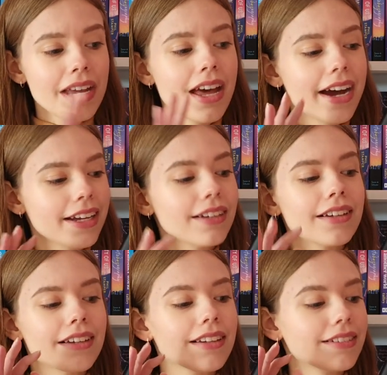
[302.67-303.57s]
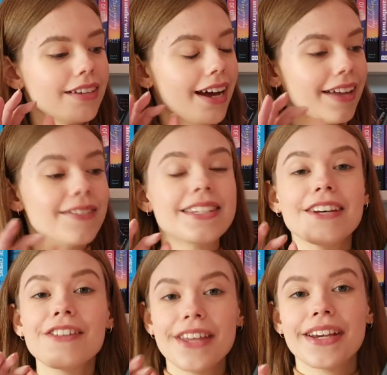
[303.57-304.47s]
I I
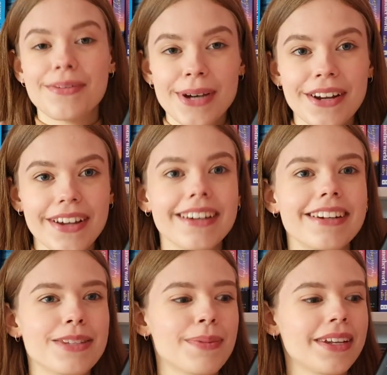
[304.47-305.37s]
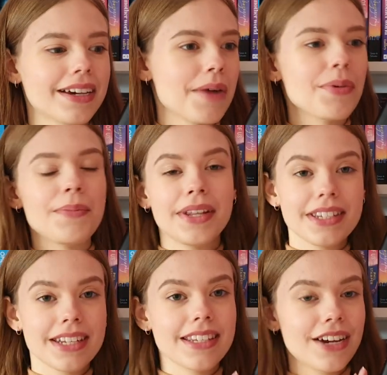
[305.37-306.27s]
still think about it and it's been a couple months
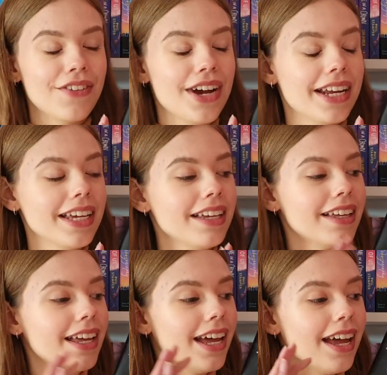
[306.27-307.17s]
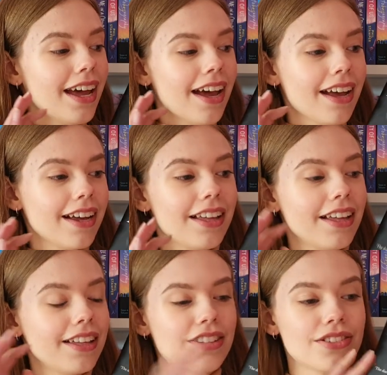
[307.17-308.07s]
since I read it
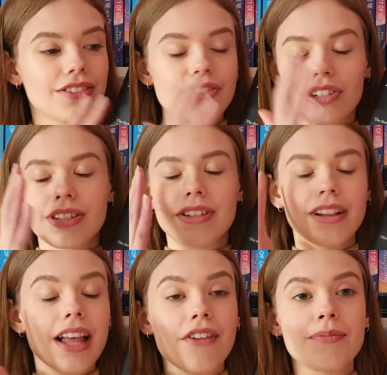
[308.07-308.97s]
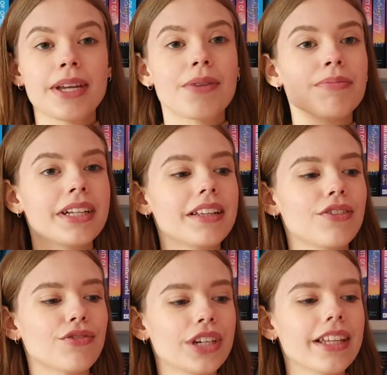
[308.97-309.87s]
it's just left me completely
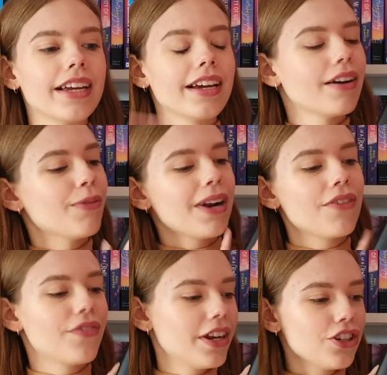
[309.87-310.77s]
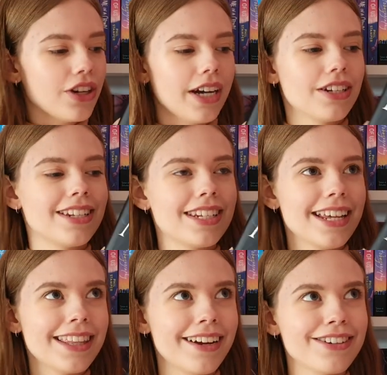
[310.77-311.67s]
reeling. When I finished it, I had to
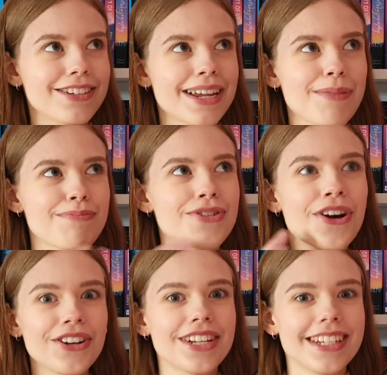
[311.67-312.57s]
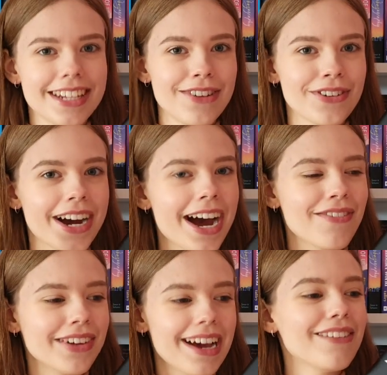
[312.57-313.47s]
sit there and just like process it for half
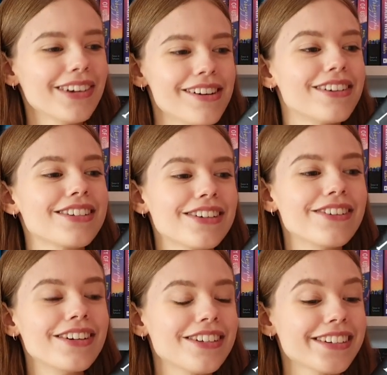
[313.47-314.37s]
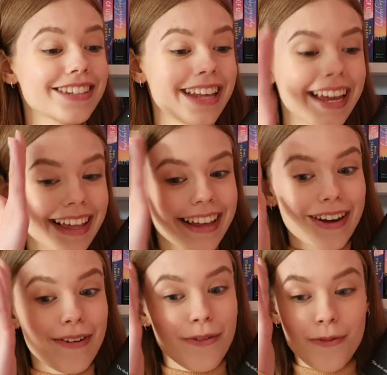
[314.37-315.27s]
an hour or so and just think like,
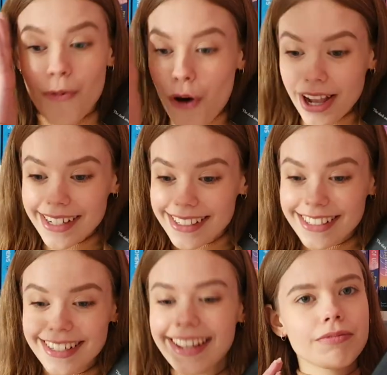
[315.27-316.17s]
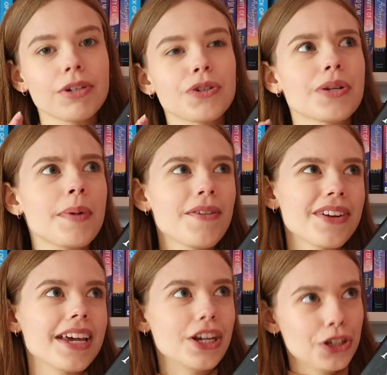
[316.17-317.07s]
what? Which was a bit of
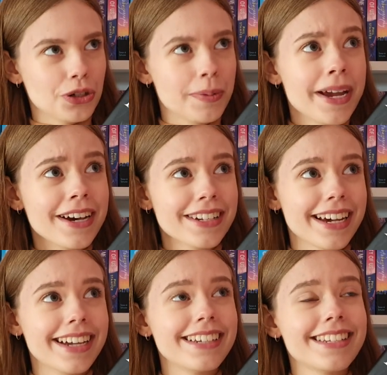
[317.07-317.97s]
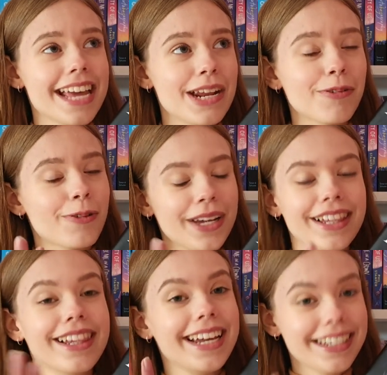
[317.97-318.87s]
an issue because I had stayed up quite
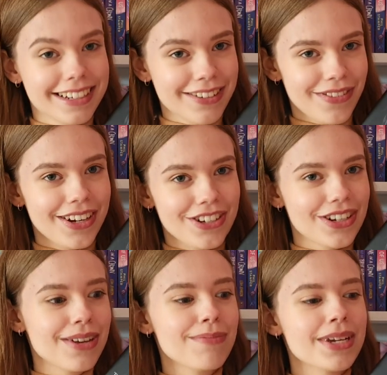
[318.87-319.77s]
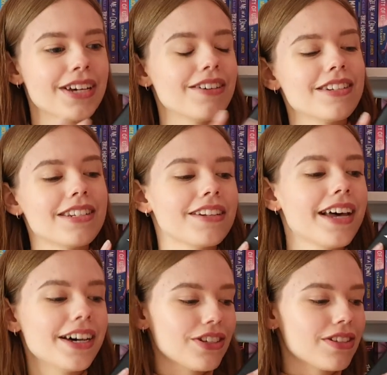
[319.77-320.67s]
late to finish it because the
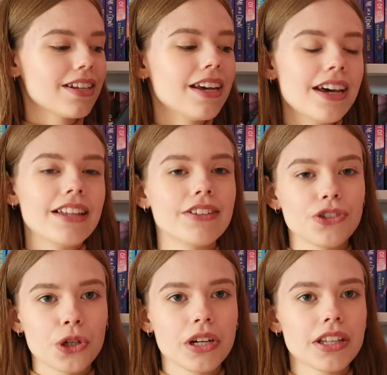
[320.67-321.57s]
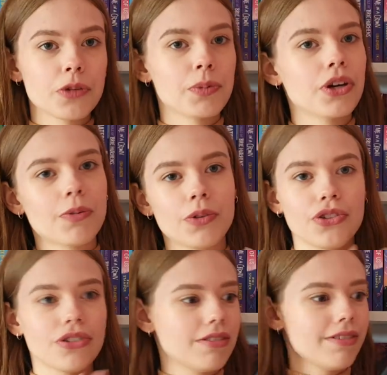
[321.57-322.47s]
last little chunk of this book was
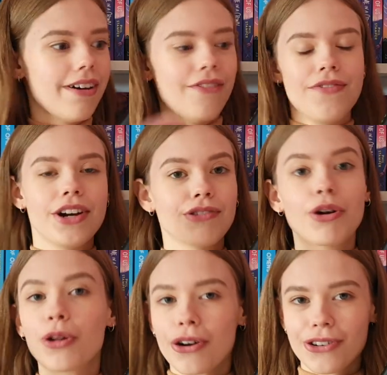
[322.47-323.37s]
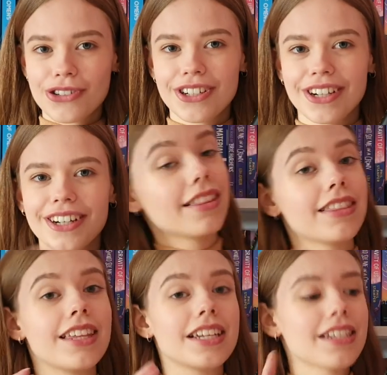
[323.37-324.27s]
just a fair roller coaster.
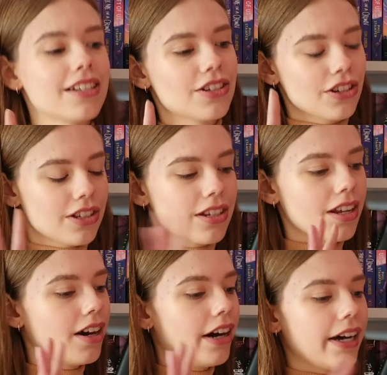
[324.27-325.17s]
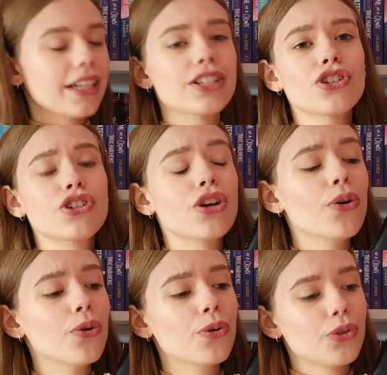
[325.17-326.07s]
This is just oh, it's
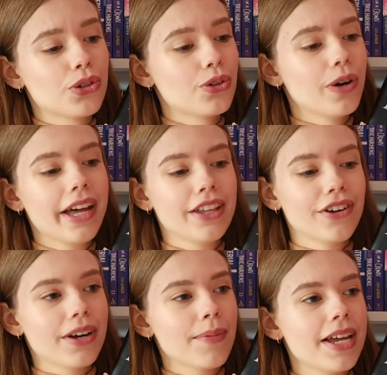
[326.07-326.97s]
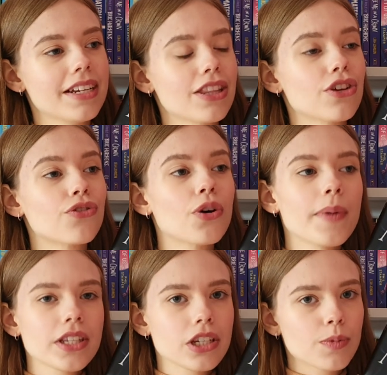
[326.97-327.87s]
so so highly recommended. The
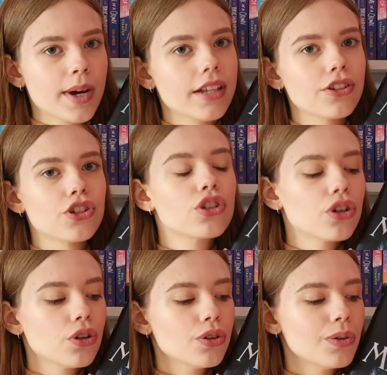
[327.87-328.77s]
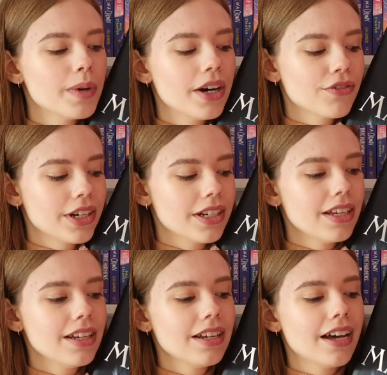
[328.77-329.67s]
romance as well is so well
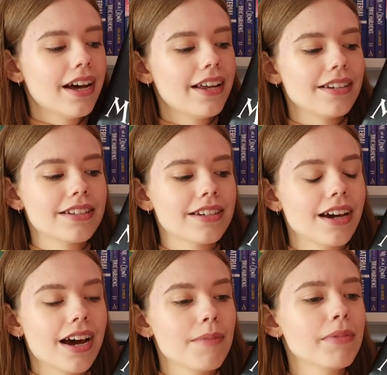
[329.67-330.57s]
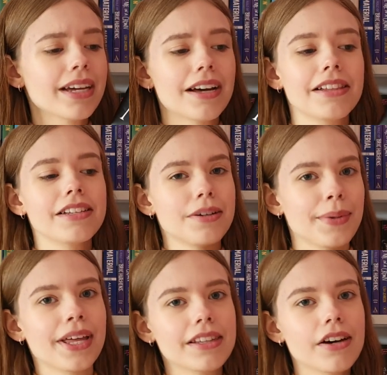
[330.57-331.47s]
written and I'm like a little
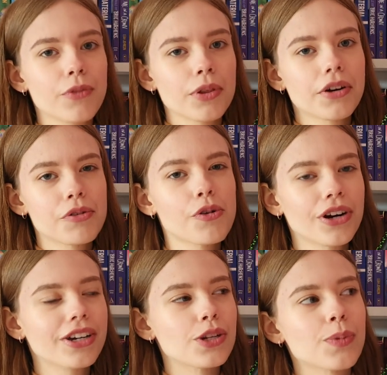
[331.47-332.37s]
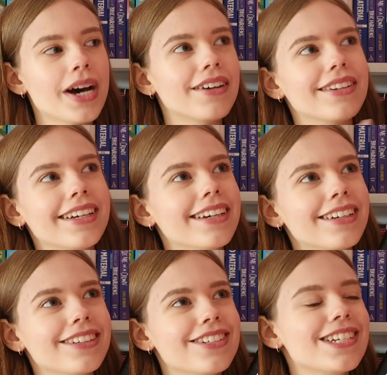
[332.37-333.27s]
bit in love with Aurora as well. Like
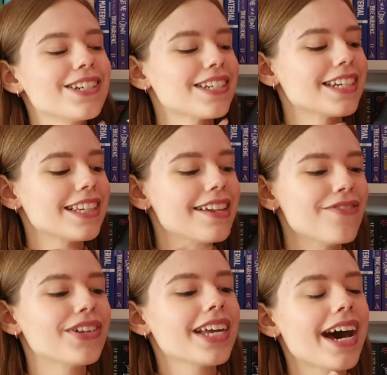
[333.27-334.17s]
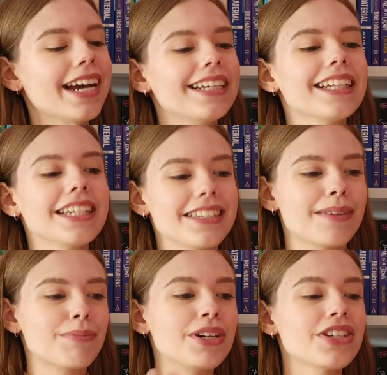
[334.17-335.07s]
she's just this lovely idealistic
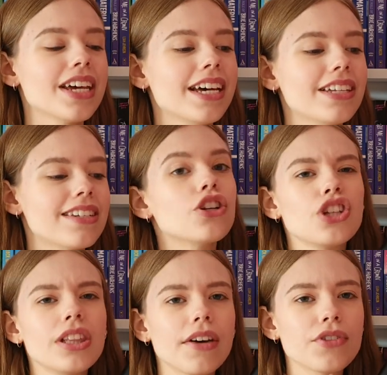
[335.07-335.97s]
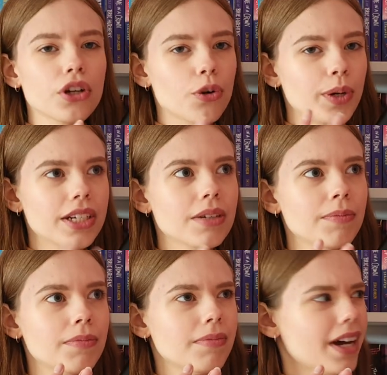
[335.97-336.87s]
princess. She loves her
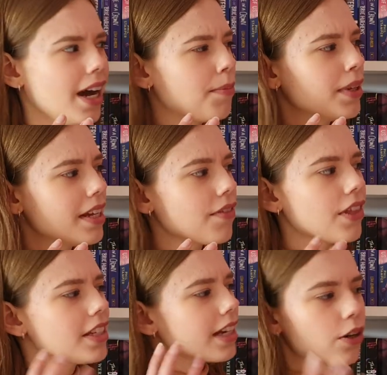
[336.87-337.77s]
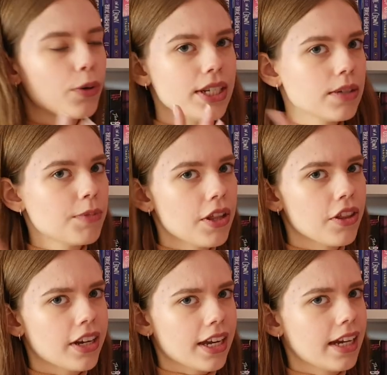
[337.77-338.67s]
queendom. I believe that's a queendom rather
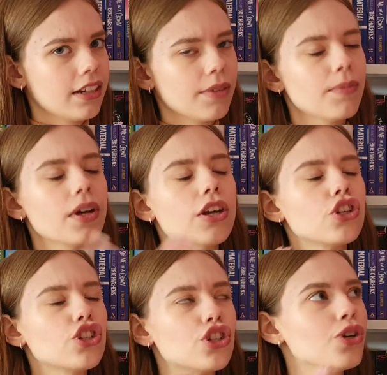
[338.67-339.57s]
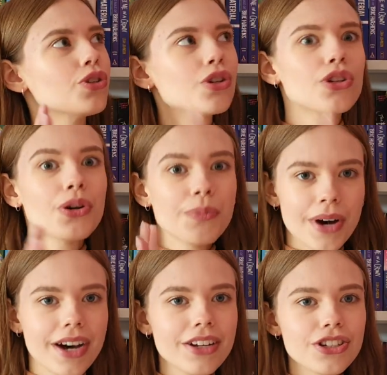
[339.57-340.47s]
than a kingdom. So so so
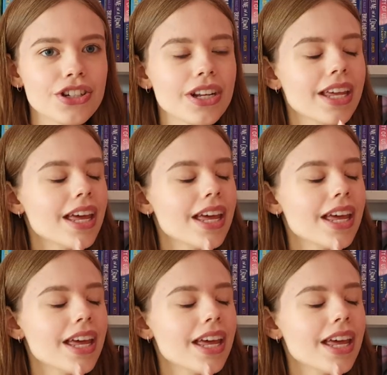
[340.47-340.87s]
much.